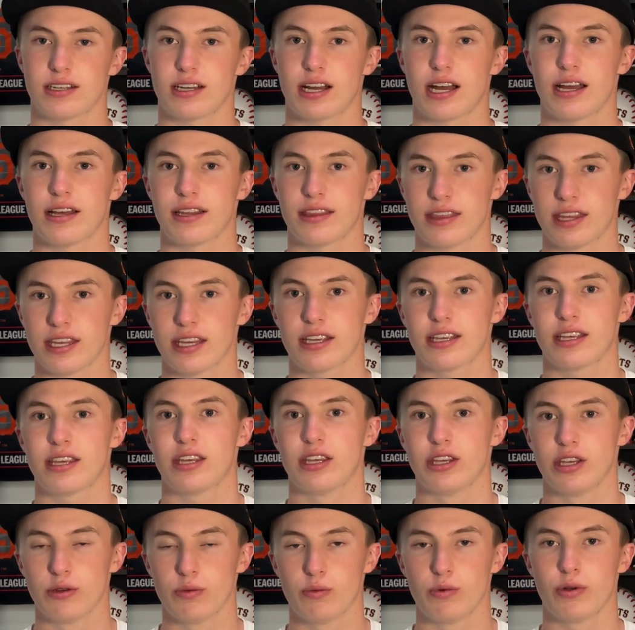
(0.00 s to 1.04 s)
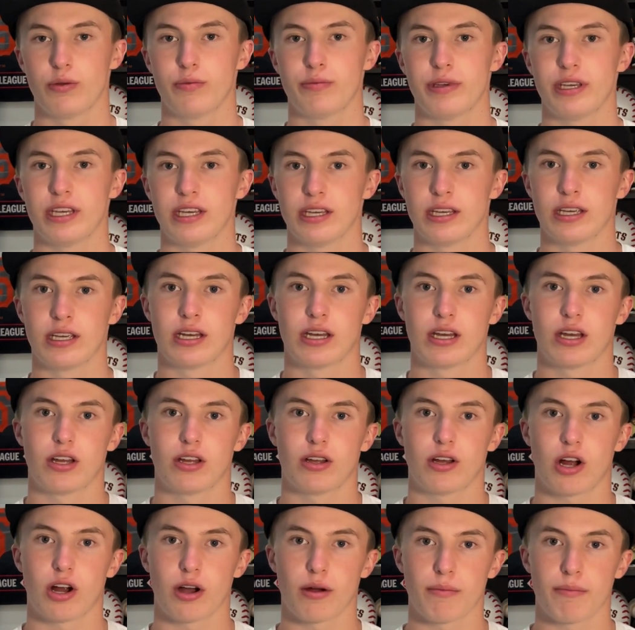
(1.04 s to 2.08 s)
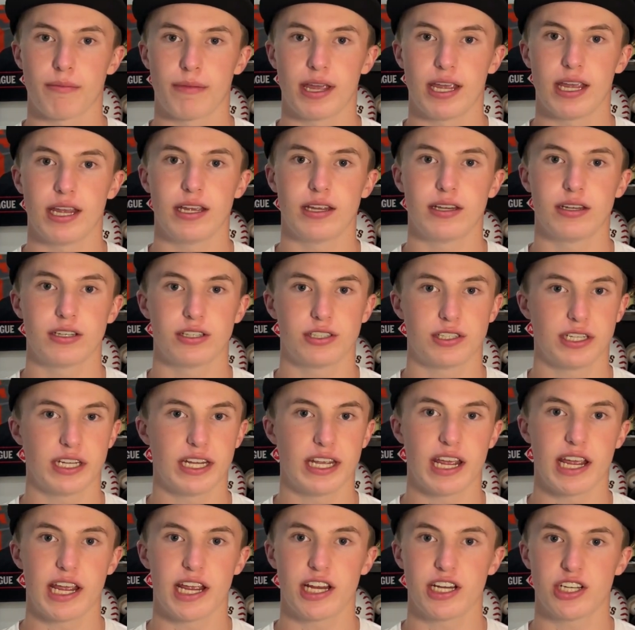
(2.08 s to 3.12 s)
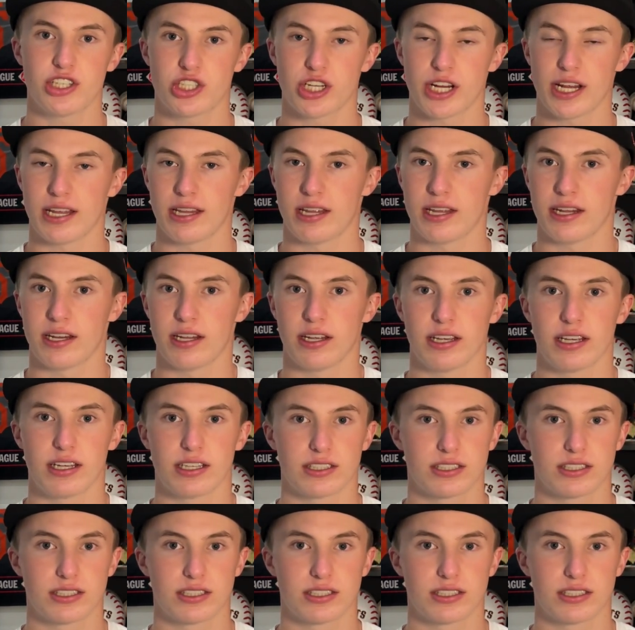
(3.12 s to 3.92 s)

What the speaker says: I think he will be our main DH, and then he can